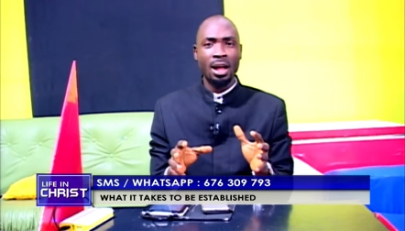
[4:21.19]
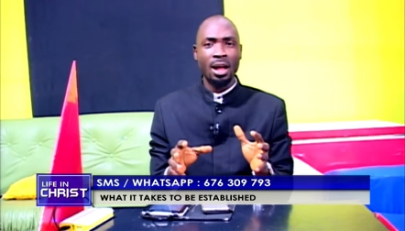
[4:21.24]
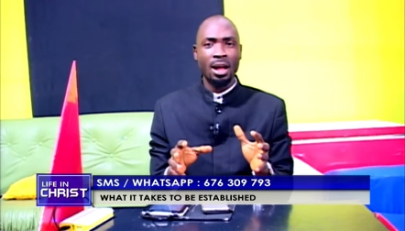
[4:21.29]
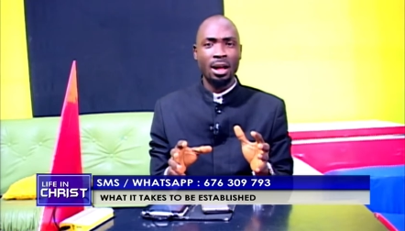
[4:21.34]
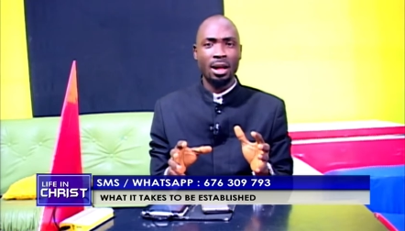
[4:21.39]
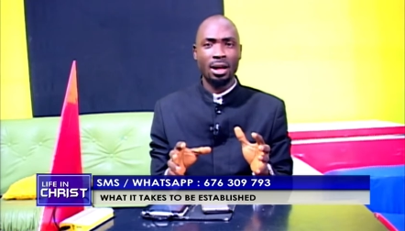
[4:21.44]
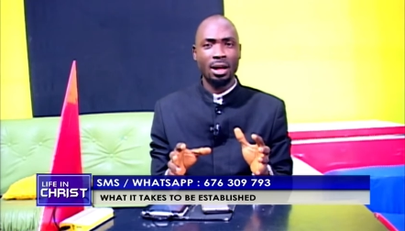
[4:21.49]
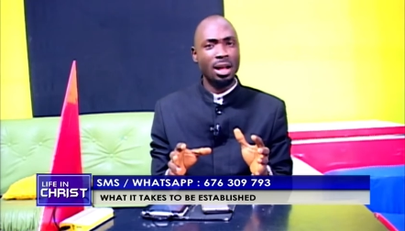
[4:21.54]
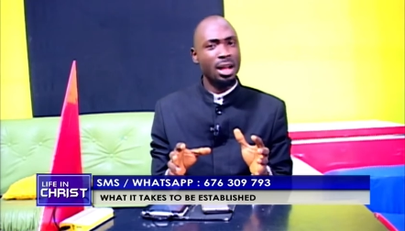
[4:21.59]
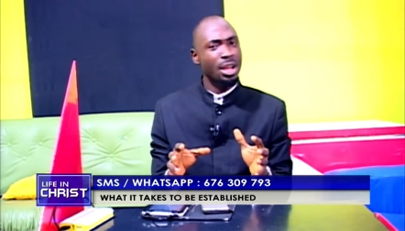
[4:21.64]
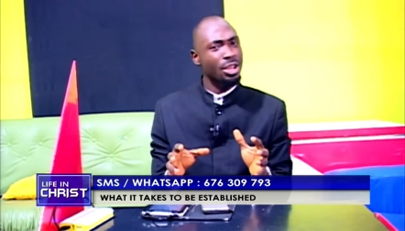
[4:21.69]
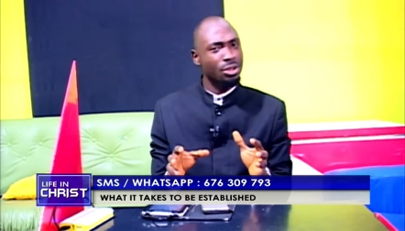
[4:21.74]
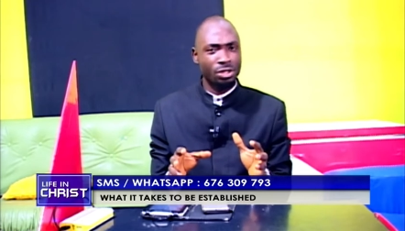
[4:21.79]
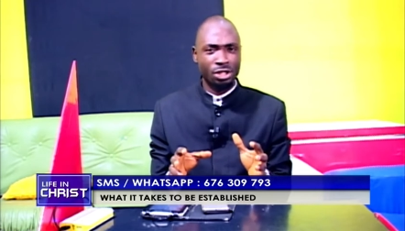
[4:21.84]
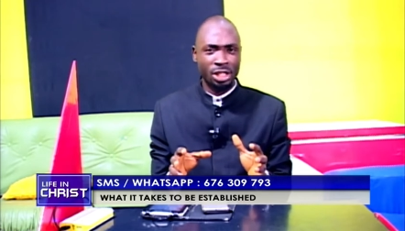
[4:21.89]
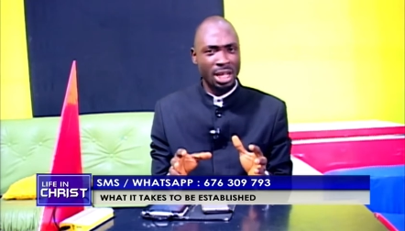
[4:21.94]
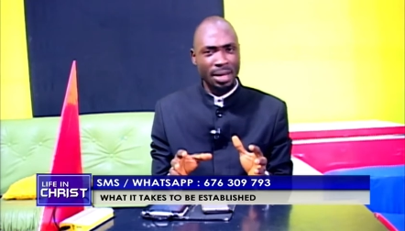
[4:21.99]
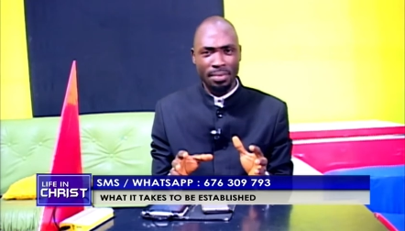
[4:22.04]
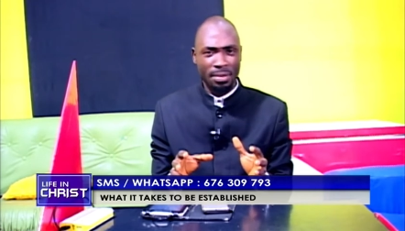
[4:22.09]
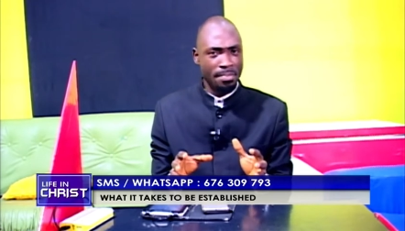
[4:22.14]
"Oh, you
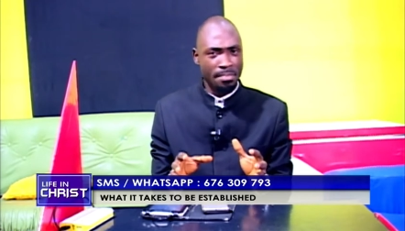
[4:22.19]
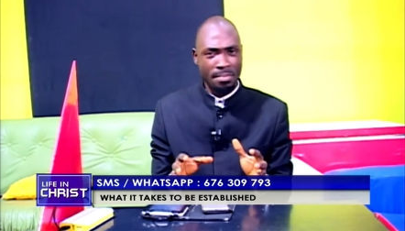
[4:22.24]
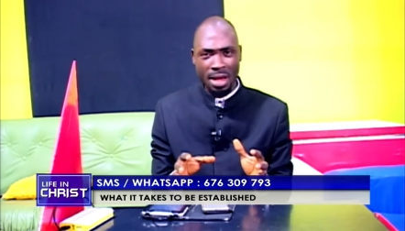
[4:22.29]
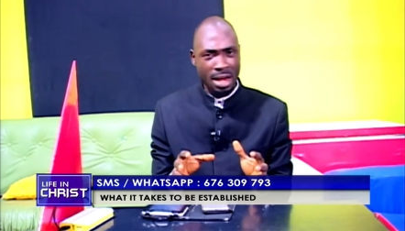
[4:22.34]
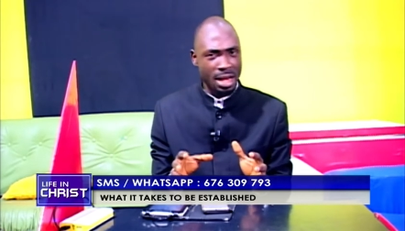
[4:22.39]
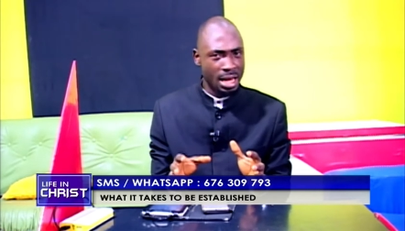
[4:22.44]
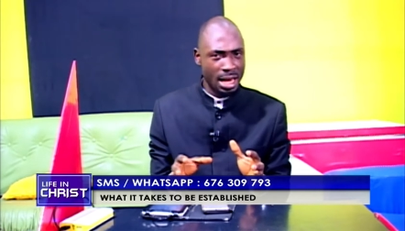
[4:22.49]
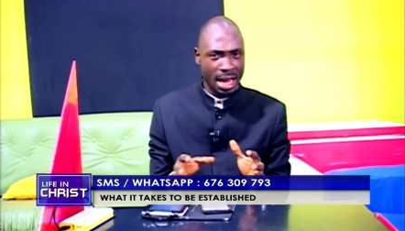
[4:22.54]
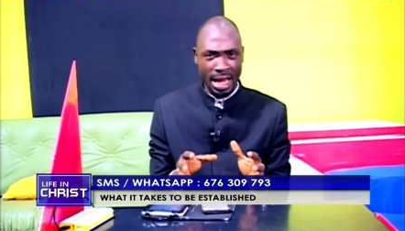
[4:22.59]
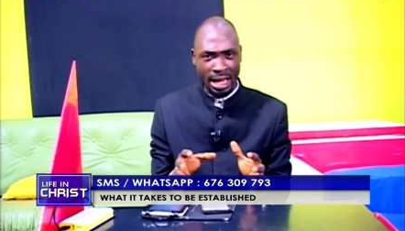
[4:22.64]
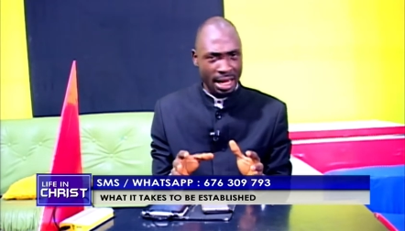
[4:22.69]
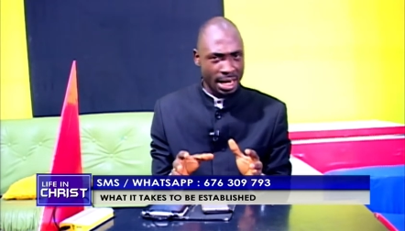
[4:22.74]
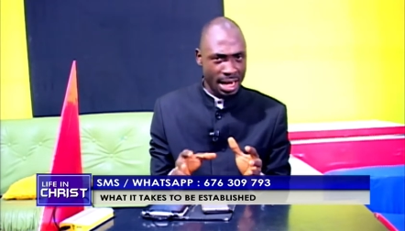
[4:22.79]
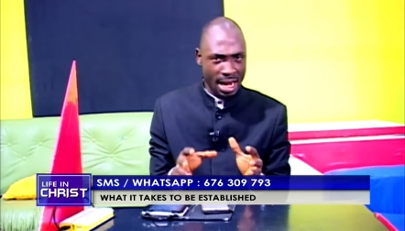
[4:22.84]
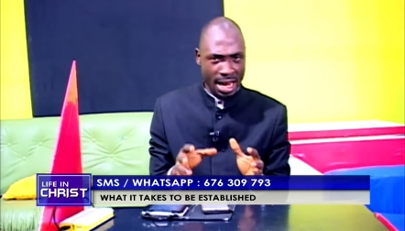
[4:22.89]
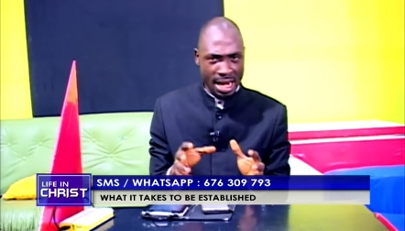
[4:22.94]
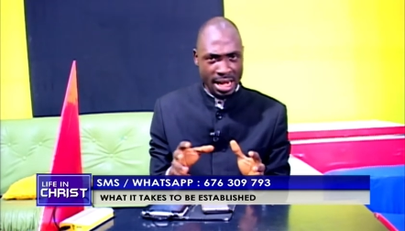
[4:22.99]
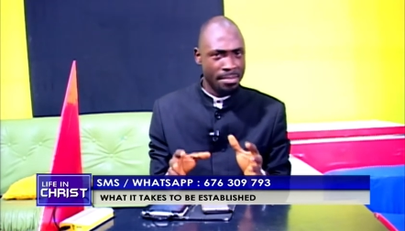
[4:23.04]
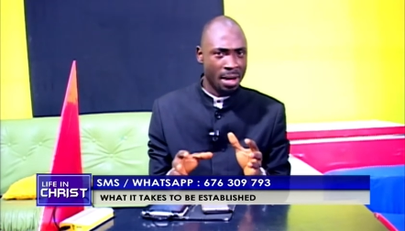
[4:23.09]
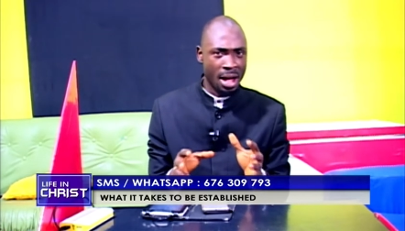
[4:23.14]
shall be made like an
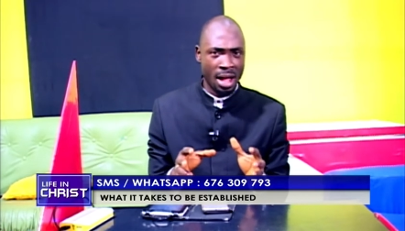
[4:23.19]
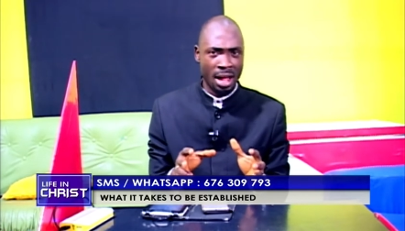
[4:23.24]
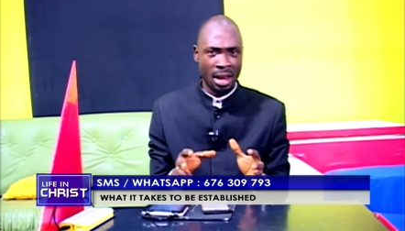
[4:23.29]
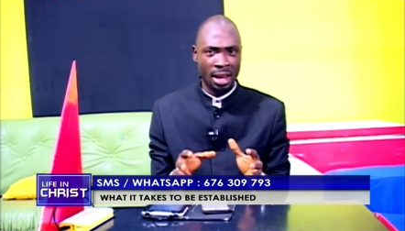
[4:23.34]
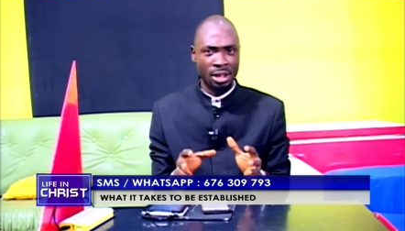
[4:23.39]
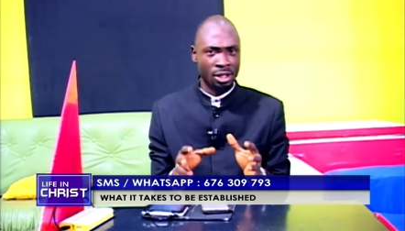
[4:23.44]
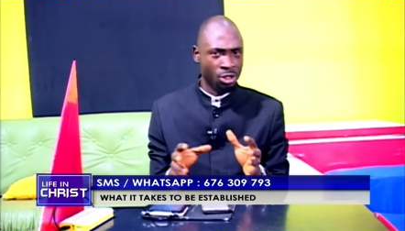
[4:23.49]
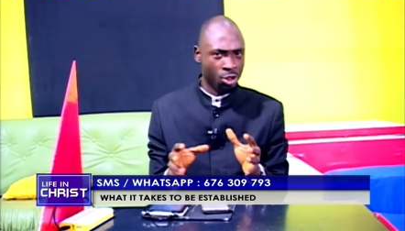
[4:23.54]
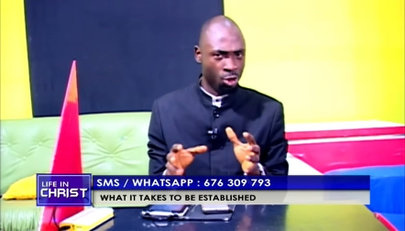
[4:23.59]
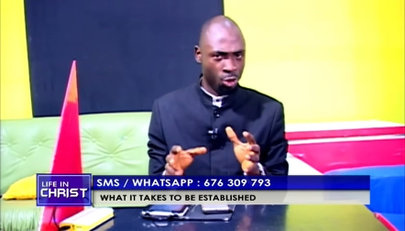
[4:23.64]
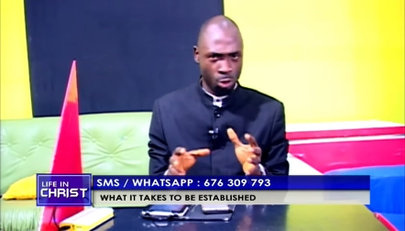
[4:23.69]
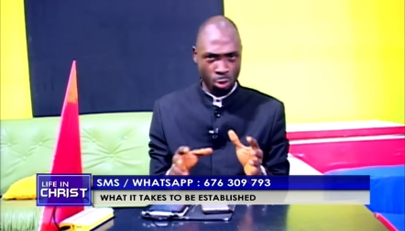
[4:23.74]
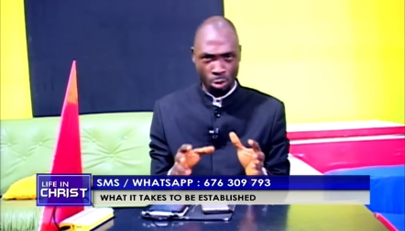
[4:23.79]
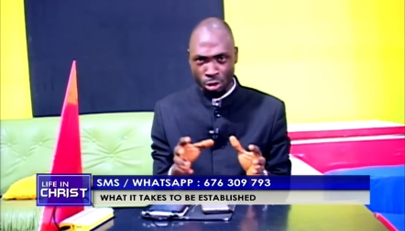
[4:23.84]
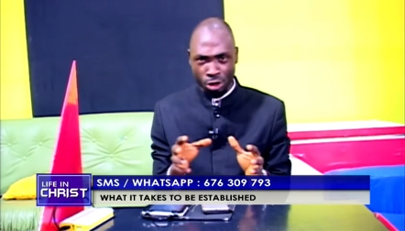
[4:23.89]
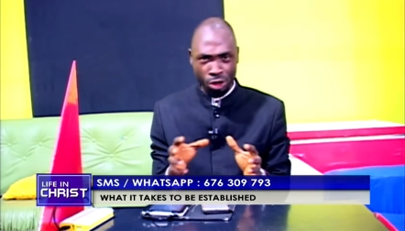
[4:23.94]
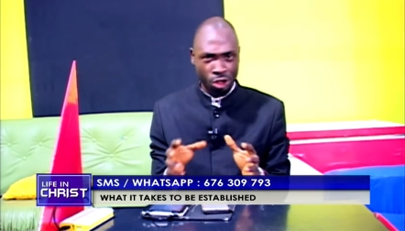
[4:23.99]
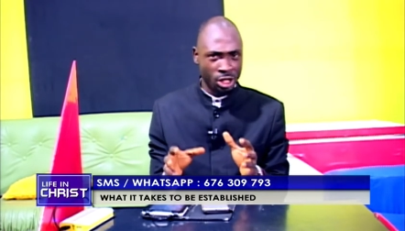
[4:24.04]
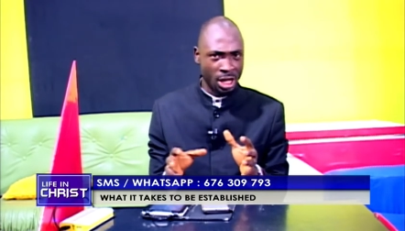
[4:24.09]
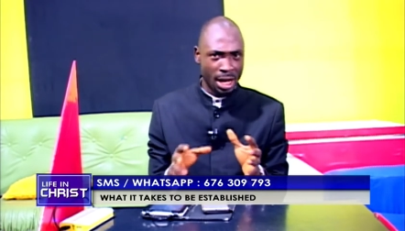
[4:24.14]
animal and you
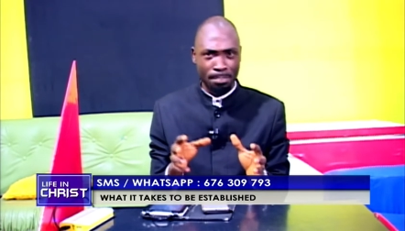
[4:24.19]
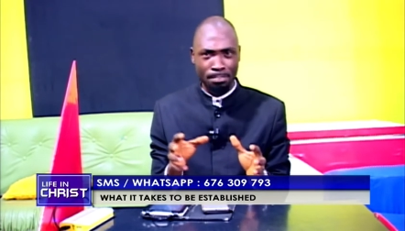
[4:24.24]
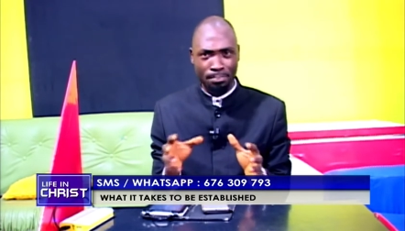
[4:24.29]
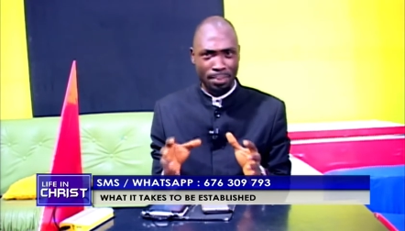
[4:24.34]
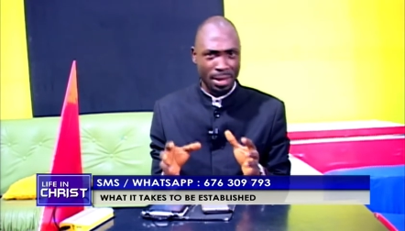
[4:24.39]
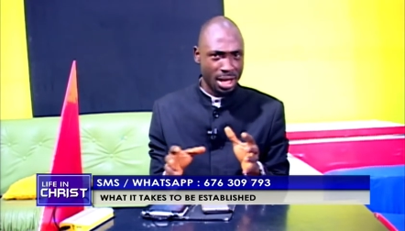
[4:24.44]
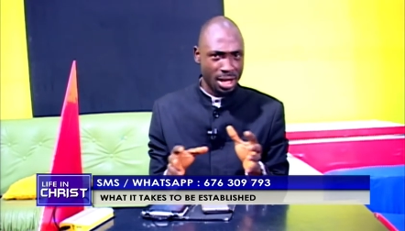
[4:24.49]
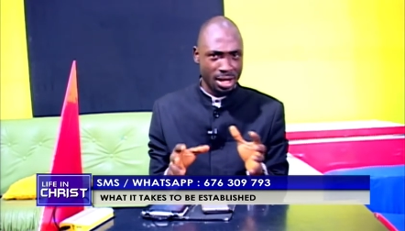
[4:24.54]
shall be